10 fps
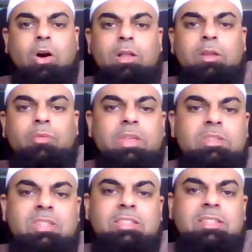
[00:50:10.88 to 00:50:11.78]
all of
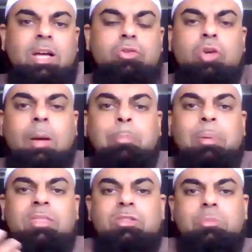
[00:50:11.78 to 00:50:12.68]
this is now
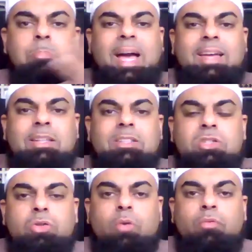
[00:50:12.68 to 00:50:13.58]
dropping, these maggots
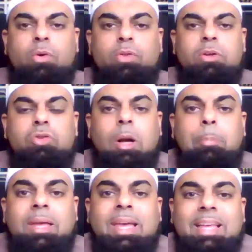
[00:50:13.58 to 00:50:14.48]
and so forth are
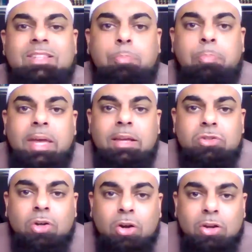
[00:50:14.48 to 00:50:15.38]
dropping, it's being
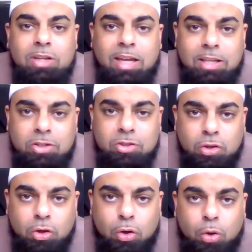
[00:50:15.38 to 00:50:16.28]
turned
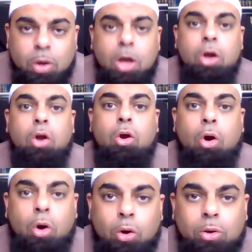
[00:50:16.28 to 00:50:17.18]
into
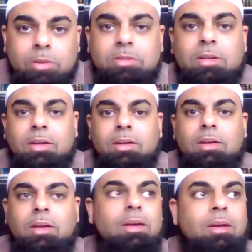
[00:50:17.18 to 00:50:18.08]
gold.
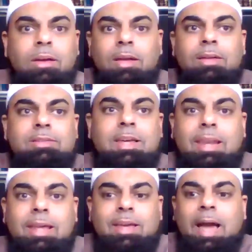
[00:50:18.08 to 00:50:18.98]
He's
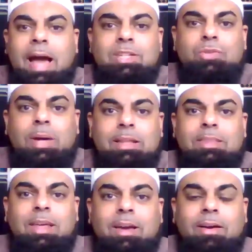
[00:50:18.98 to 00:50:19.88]
getting cash right
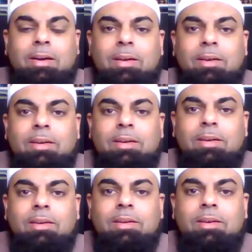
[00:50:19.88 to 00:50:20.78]
there.
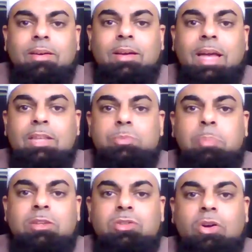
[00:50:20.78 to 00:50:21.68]
Okay, it's
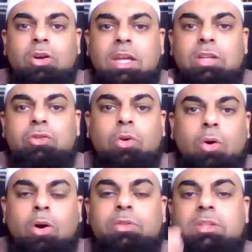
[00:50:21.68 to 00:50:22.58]
being turned into
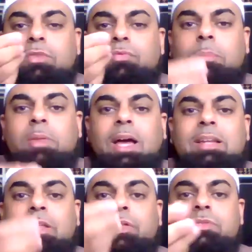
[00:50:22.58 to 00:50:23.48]
gold. This is from the
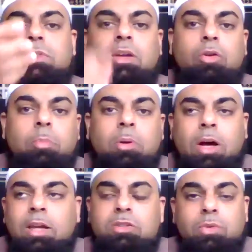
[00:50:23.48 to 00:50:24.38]
hadith of Sahih
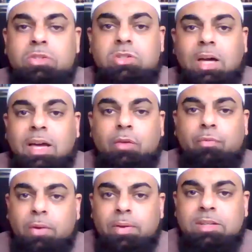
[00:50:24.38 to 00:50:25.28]
al-Bukhari, so it's not a
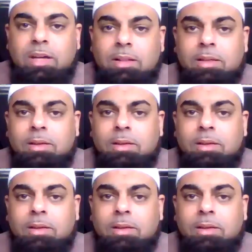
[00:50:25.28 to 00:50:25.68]
fairy tale.